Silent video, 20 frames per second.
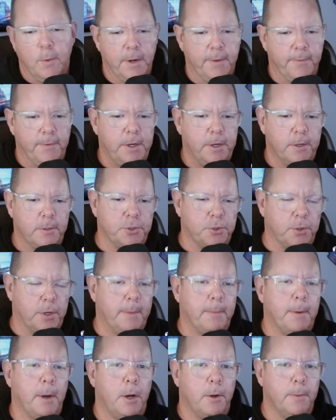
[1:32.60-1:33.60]
your
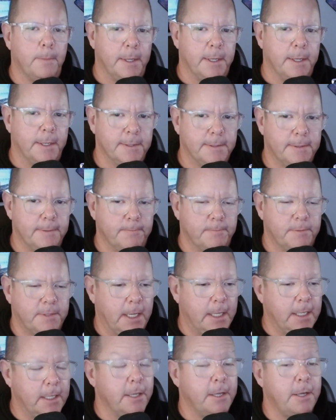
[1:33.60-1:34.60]
dream home is.
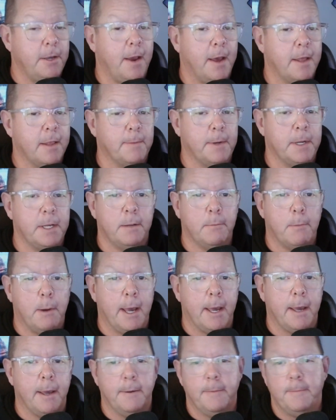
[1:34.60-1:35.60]
Suddenly you have the money to
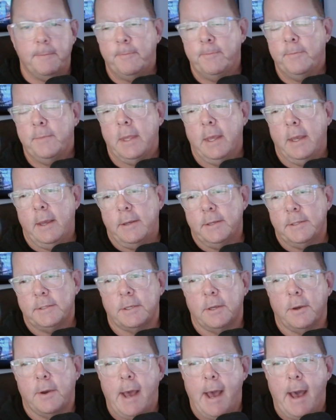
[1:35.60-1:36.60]
buy it.
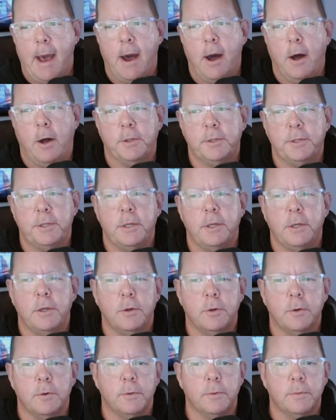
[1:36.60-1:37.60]
So how do
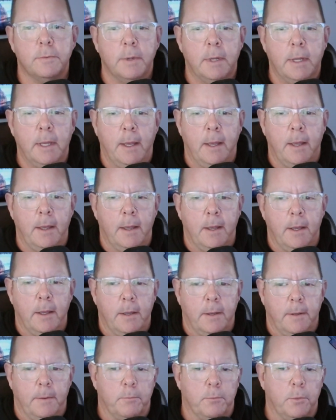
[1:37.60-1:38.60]
you
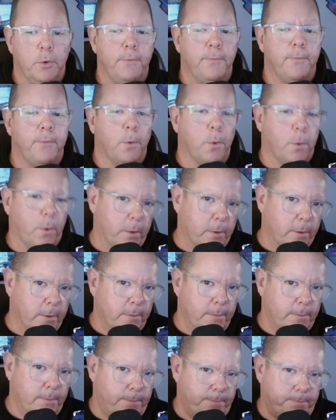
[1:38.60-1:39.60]
move forward?
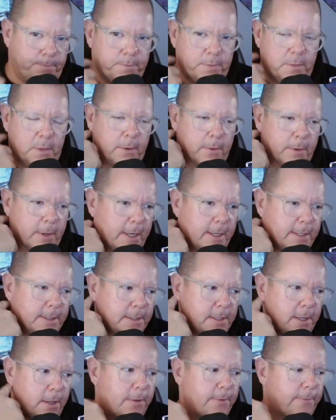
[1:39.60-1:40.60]
Okay,
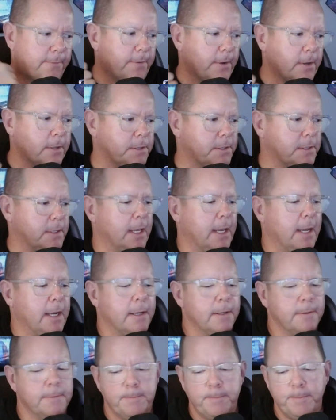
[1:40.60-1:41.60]
so the first
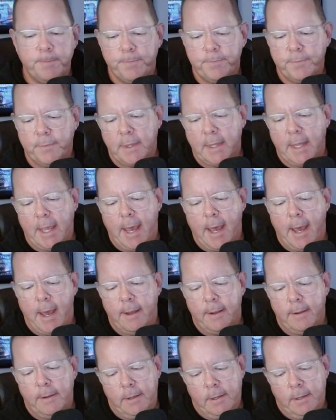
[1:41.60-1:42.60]
thing that